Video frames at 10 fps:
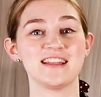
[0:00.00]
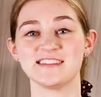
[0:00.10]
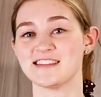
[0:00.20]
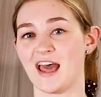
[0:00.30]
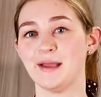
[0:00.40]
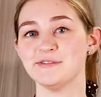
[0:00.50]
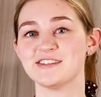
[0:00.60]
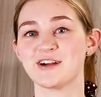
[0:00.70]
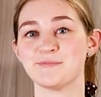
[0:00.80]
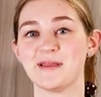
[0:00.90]
it's time
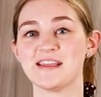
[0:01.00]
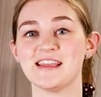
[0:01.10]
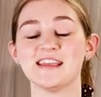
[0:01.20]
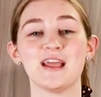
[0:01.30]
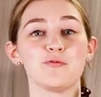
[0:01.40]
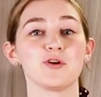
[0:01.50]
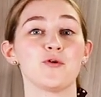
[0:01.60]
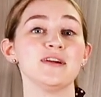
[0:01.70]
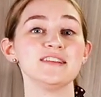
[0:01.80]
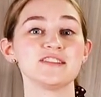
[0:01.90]
to start baking and we're
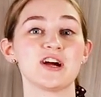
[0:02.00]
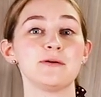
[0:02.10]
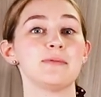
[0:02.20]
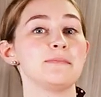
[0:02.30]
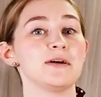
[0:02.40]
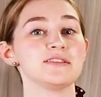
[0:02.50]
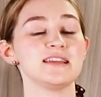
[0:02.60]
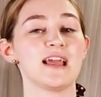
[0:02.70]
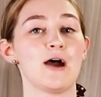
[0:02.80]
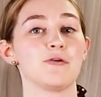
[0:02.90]
going to start by melting